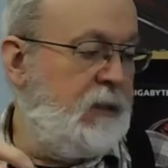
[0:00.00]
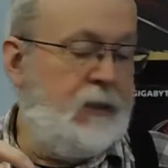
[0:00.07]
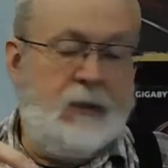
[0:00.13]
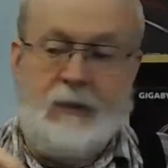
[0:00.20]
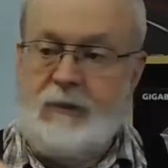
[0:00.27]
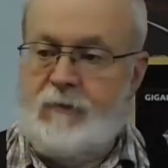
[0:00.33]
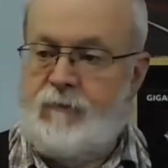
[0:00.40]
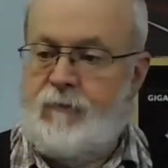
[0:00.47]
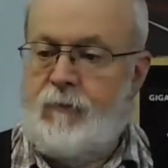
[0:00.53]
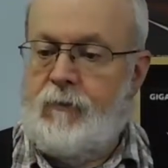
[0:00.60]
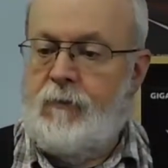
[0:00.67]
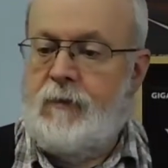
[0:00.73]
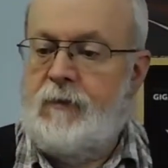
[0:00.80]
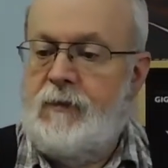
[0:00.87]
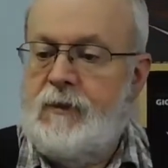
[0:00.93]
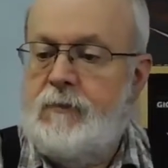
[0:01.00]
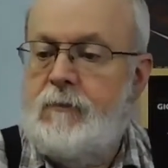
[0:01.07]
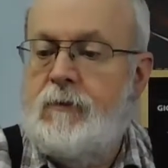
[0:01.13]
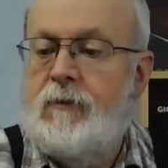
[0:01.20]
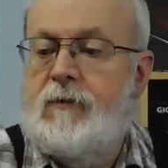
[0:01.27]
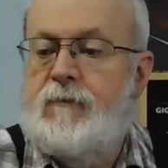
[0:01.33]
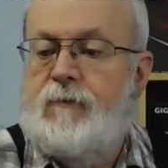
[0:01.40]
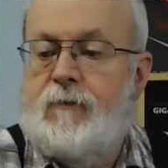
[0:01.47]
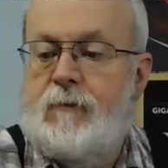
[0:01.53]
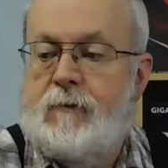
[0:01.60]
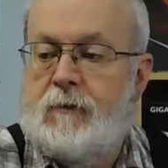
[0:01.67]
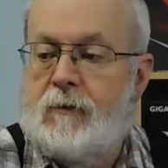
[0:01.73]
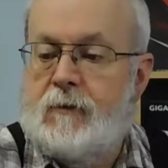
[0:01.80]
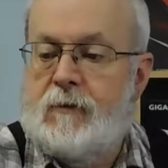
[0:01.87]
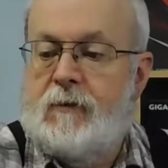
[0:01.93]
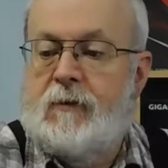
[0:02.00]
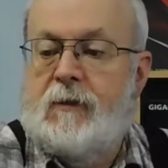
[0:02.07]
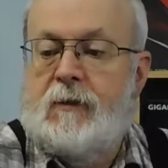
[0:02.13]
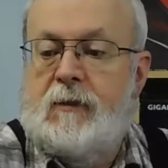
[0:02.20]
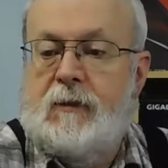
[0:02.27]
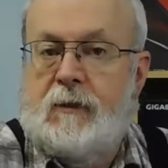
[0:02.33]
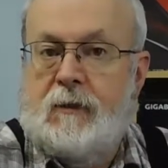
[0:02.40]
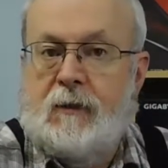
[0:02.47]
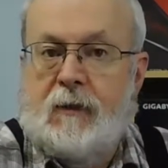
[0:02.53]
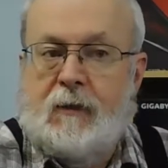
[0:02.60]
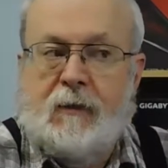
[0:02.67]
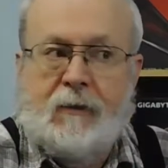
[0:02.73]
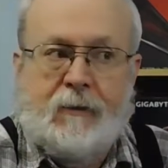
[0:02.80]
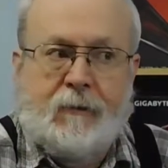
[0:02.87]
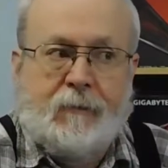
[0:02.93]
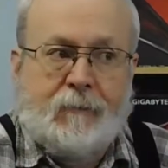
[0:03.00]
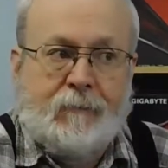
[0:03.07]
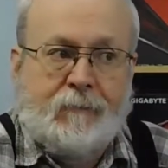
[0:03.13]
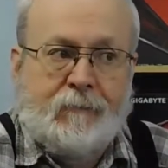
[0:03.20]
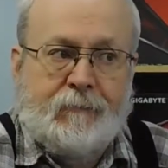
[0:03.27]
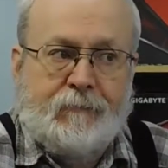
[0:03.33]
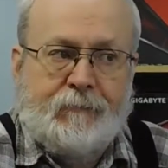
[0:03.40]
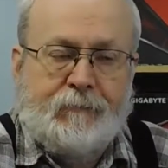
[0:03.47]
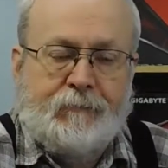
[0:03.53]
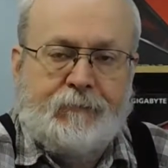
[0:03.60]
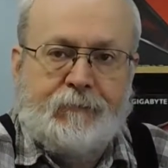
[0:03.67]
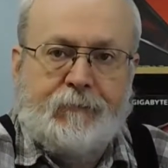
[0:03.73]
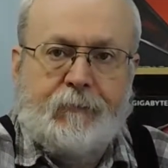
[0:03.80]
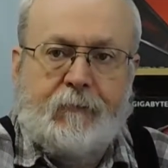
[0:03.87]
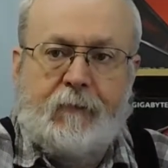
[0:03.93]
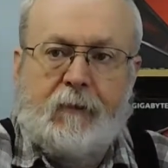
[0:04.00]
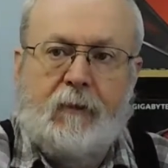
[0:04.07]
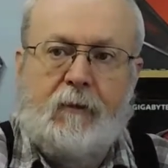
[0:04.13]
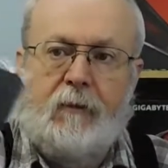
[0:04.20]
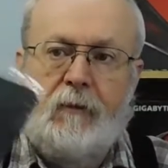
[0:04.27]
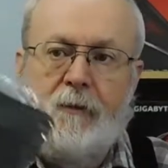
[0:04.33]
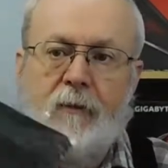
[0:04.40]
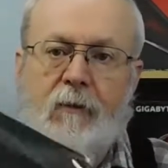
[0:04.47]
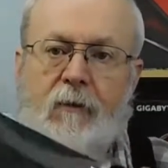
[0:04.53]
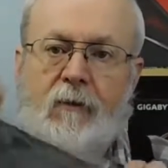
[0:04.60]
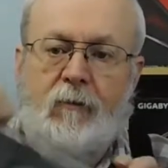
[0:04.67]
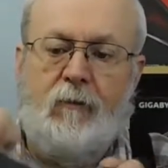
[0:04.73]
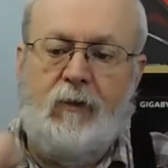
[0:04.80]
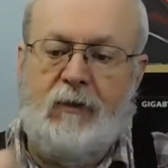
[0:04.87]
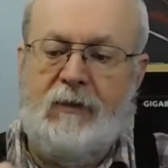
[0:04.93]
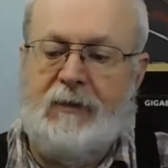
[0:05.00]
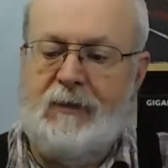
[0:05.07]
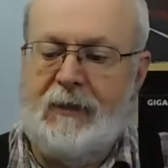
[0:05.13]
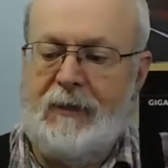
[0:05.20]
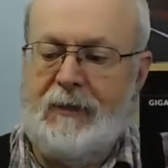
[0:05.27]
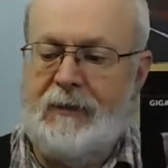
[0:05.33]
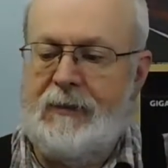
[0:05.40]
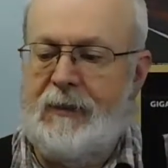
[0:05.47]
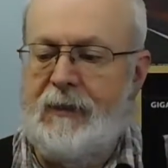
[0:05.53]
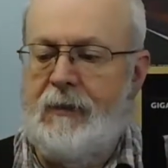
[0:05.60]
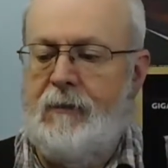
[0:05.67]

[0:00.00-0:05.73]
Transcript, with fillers: It's for this one is for the um, the 160